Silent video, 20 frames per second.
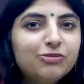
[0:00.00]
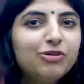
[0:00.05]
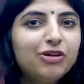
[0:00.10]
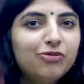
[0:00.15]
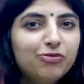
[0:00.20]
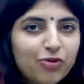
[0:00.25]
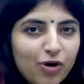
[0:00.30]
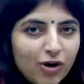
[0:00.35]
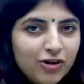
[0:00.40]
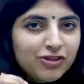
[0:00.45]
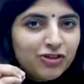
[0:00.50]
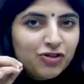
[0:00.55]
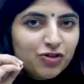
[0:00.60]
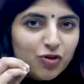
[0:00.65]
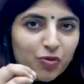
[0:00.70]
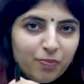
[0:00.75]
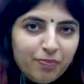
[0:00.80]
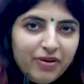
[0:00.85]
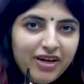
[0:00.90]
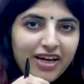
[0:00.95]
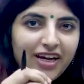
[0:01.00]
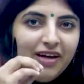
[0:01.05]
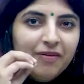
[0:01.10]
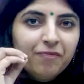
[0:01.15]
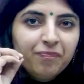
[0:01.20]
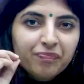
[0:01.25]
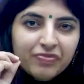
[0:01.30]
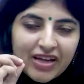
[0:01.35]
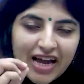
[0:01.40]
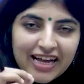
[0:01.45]
we want to
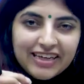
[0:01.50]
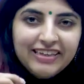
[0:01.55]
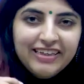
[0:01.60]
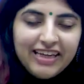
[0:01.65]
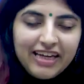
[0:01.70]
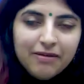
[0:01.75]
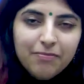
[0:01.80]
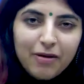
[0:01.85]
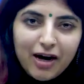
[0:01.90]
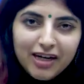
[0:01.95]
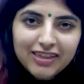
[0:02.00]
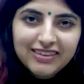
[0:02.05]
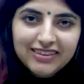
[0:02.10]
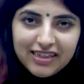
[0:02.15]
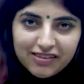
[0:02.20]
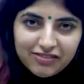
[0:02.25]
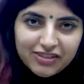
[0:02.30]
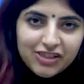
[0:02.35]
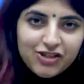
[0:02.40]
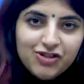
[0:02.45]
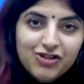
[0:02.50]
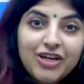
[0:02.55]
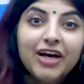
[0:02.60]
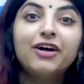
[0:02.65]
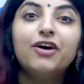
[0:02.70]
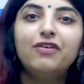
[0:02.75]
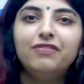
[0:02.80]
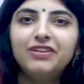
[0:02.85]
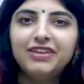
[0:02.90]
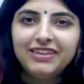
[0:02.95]
be and keep ourselves in
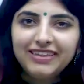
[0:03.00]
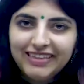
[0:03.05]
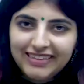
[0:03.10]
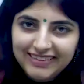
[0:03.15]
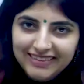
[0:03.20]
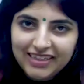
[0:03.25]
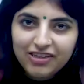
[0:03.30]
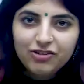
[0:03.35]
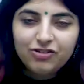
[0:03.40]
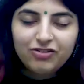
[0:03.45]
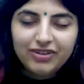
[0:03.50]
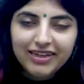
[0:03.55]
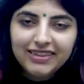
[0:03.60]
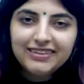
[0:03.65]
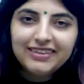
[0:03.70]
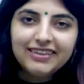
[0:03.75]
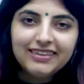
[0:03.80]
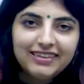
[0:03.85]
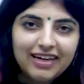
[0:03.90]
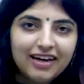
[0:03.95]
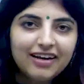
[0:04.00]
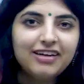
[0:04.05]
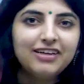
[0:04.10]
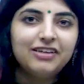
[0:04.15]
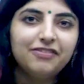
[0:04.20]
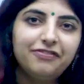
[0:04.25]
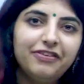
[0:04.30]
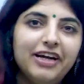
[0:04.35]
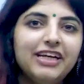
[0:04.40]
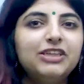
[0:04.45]
check of the recent trends and current
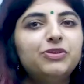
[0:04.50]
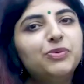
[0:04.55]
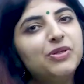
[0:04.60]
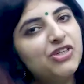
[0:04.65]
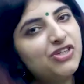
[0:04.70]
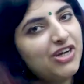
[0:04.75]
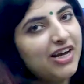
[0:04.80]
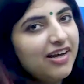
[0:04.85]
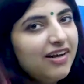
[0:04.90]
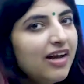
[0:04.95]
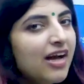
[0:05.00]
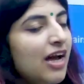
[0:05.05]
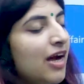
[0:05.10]
affairs which are